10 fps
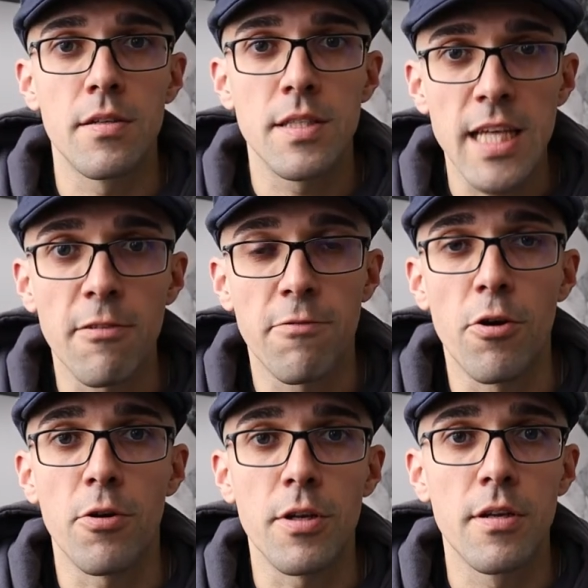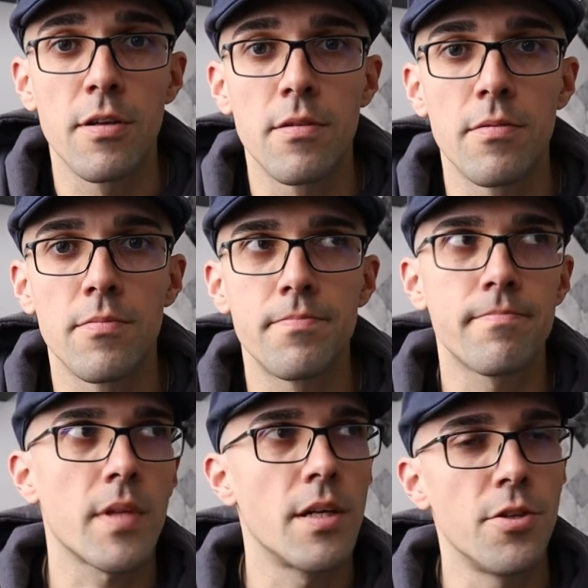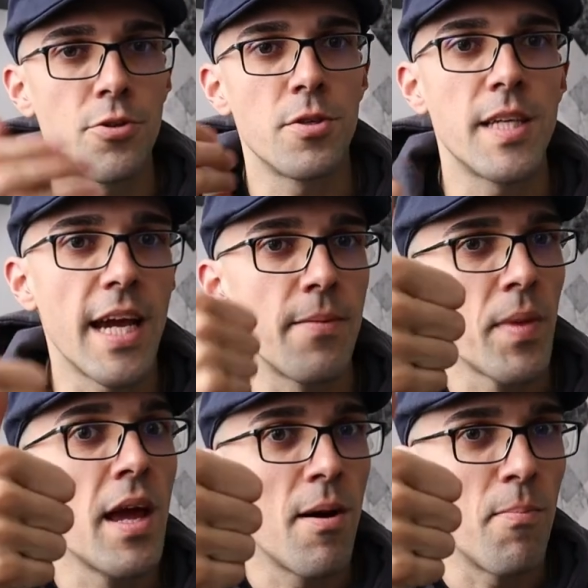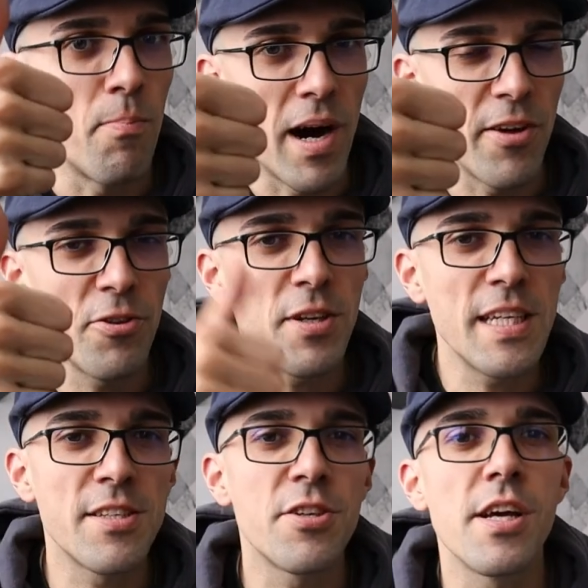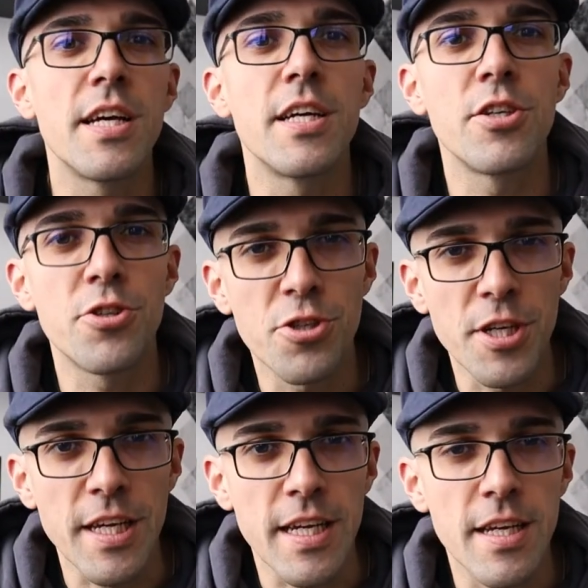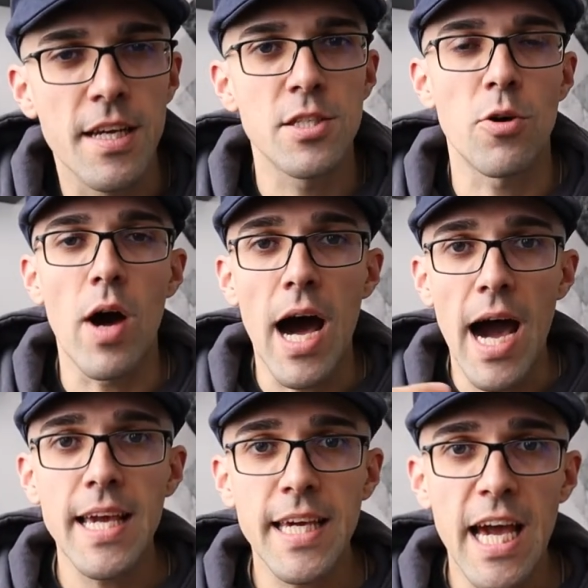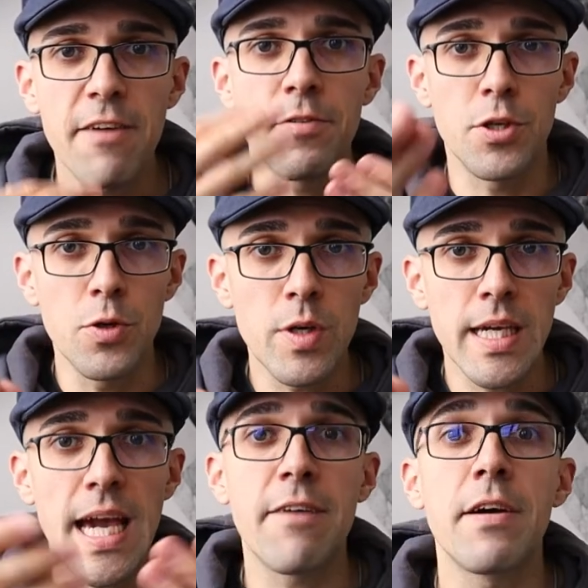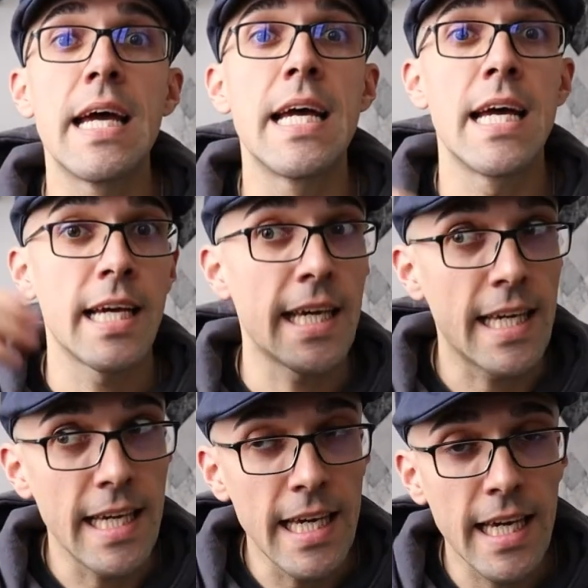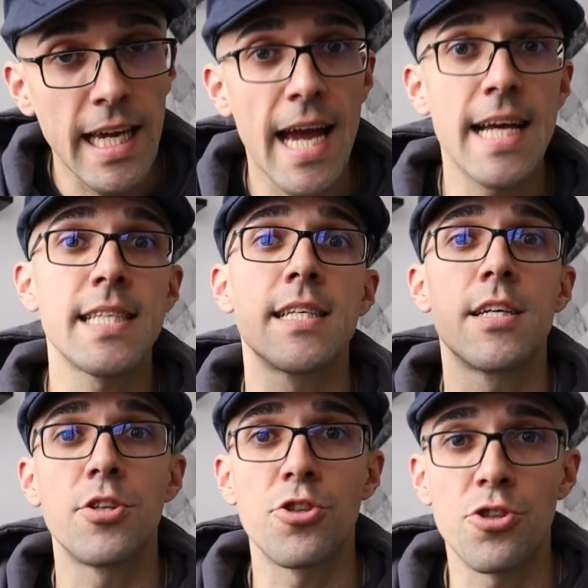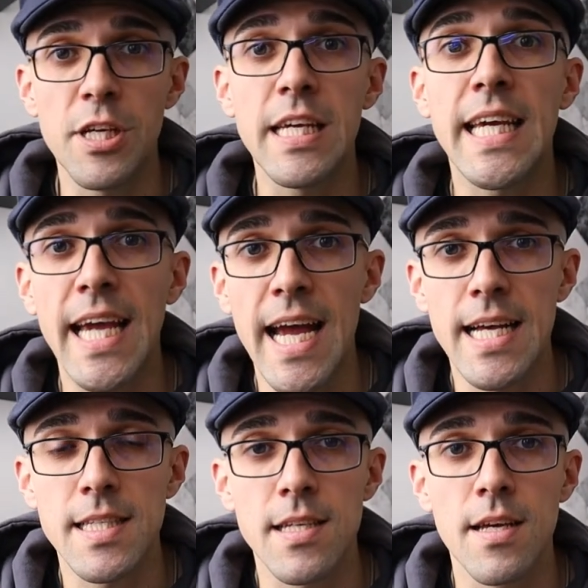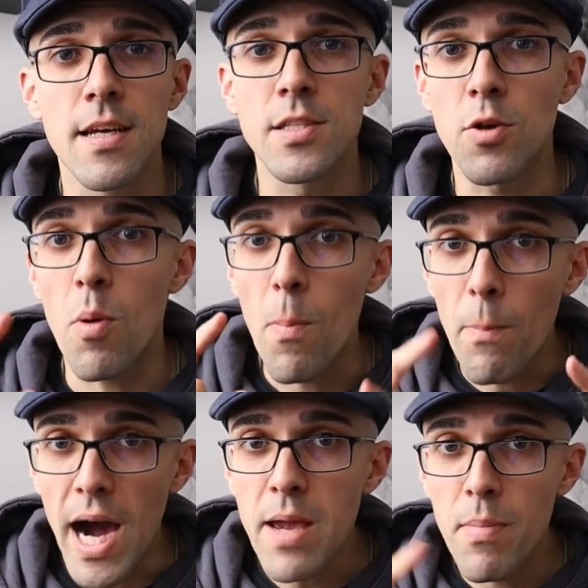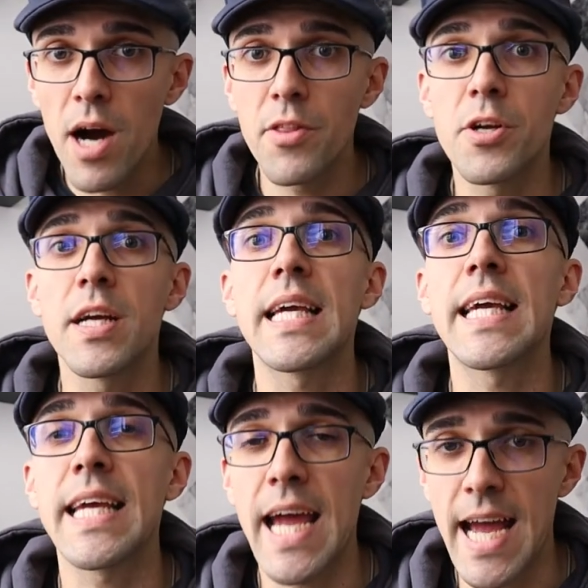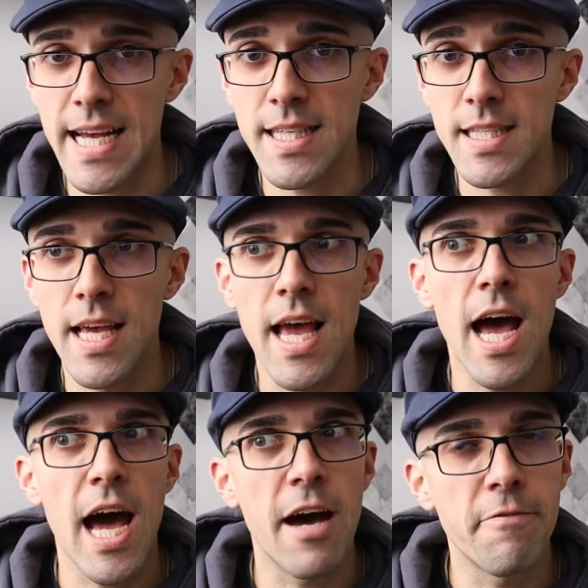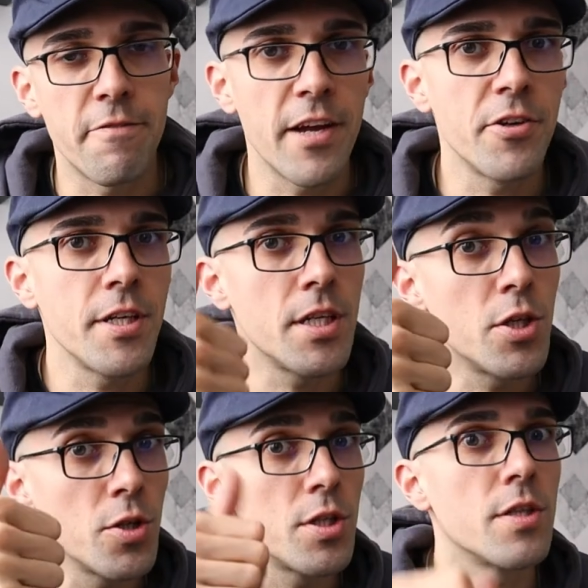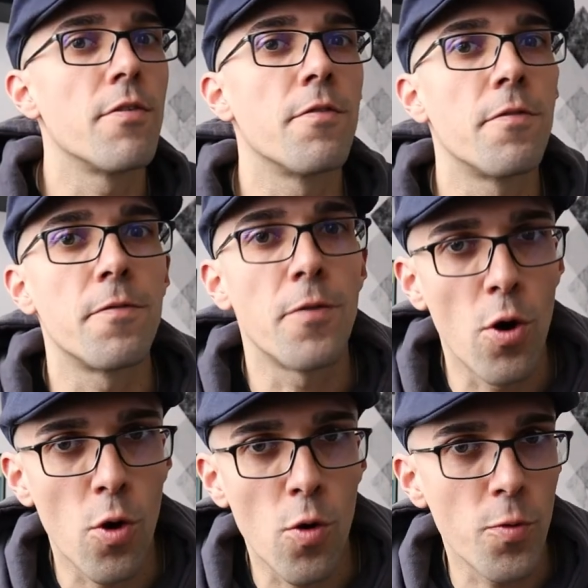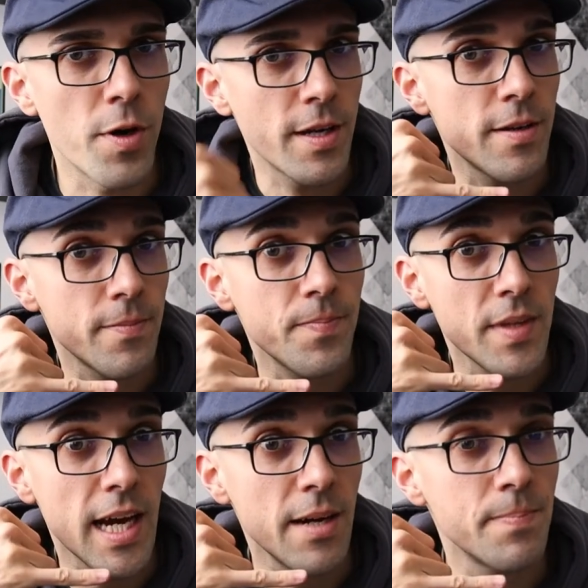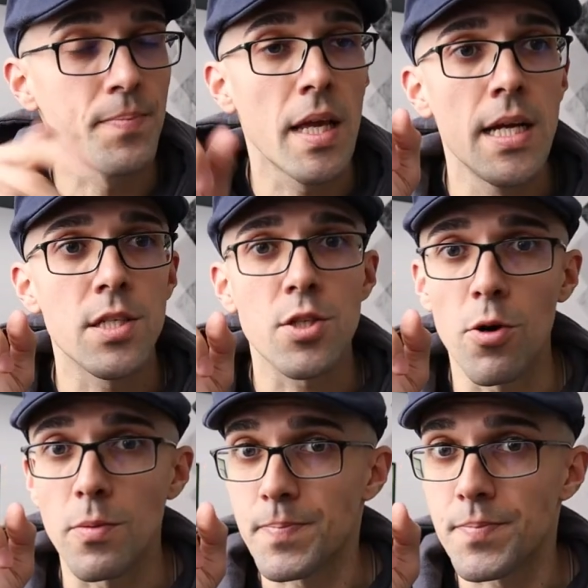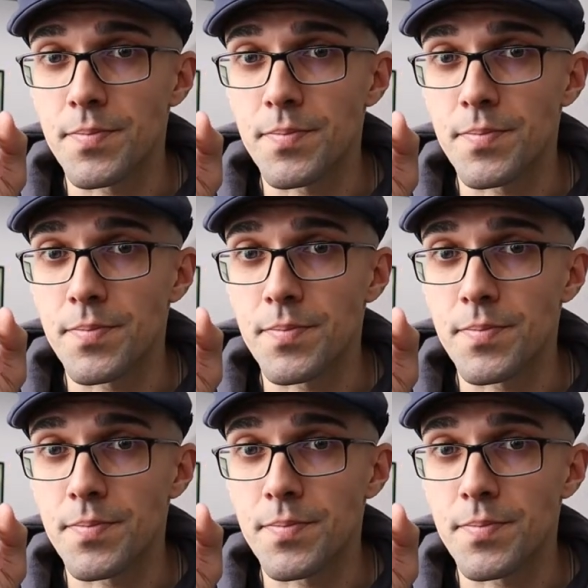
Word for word: cell phone. You should say, mother is she. So I have, you have, he has, she has. So my mother has a very good phone. Yeah. So